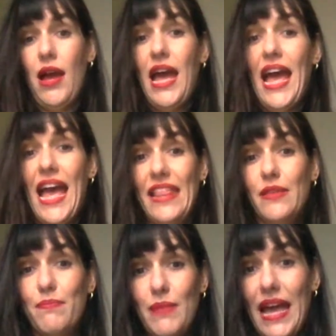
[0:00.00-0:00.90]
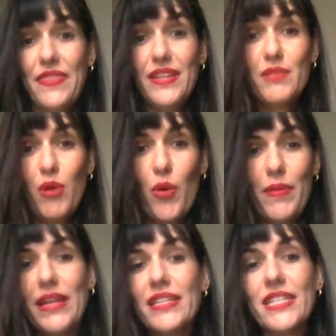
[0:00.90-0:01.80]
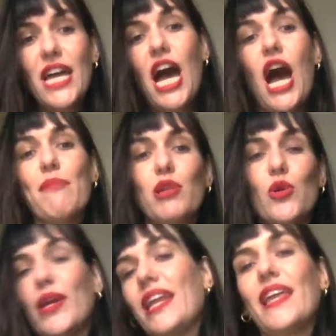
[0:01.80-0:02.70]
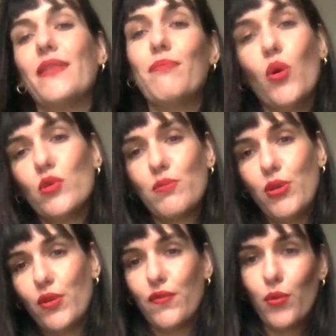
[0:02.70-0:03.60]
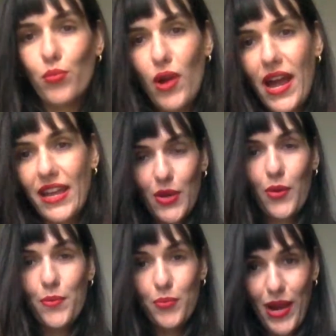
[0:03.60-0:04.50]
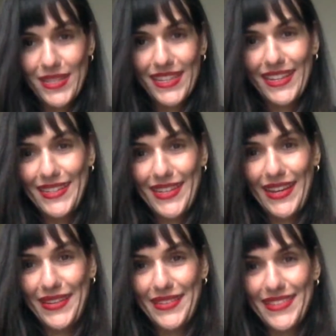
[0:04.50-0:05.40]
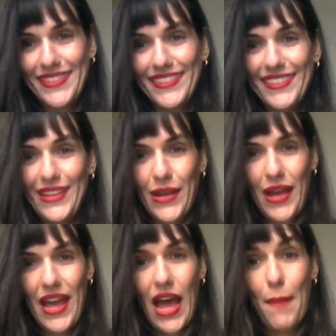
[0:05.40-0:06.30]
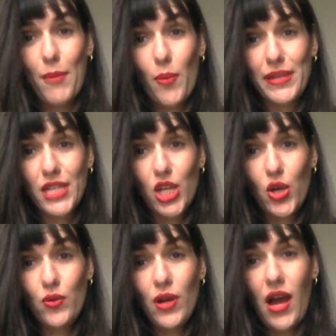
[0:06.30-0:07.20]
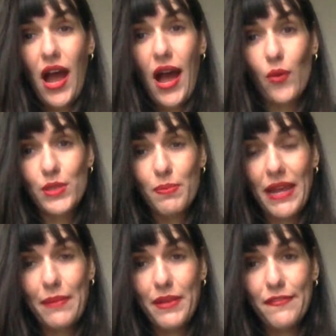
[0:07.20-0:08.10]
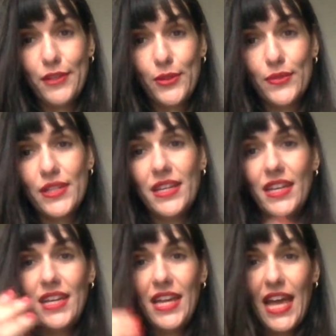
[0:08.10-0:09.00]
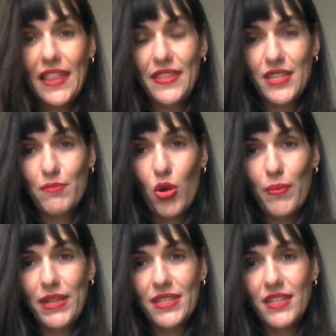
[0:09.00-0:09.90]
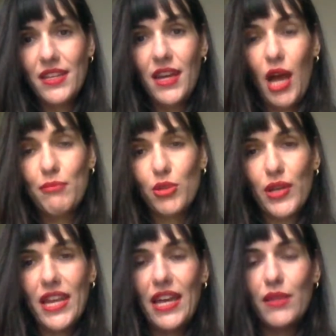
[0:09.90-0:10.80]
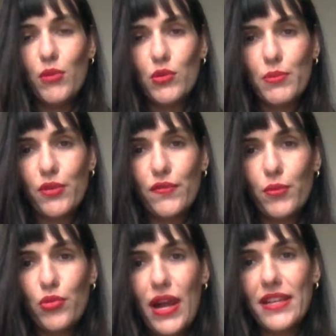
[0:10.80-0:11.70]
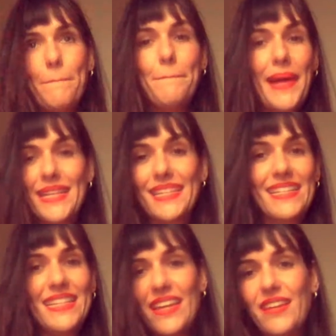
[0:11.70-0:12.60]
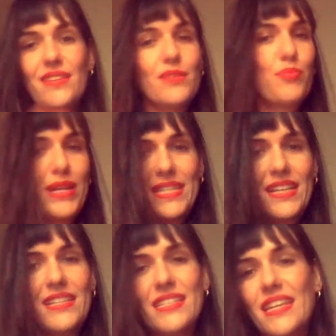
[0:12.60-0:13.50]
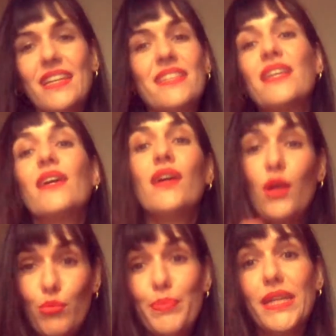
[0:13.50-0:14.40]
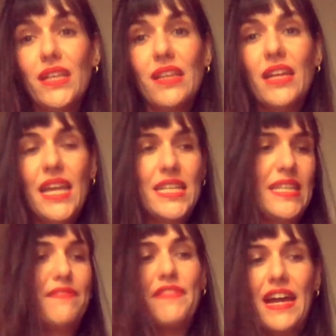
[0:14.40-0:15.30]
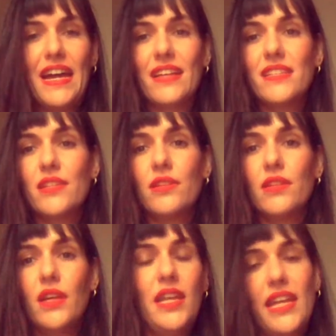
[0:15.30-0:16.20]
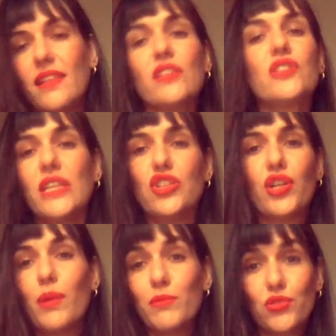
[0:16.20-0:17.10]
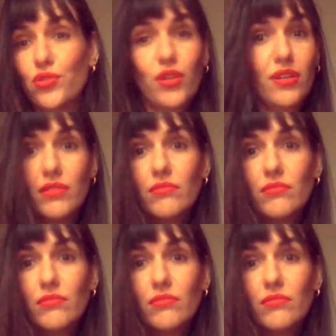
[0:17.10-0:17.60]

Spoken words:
At this moment, I'm looking at the most beautiful bride. Oh, present continuous. A moment ago, I was playing my flute. At this moment, I'm looking at the most beautiful bride. Past continuous, present continuous. Bill is in fact an English teacher, I'm sure.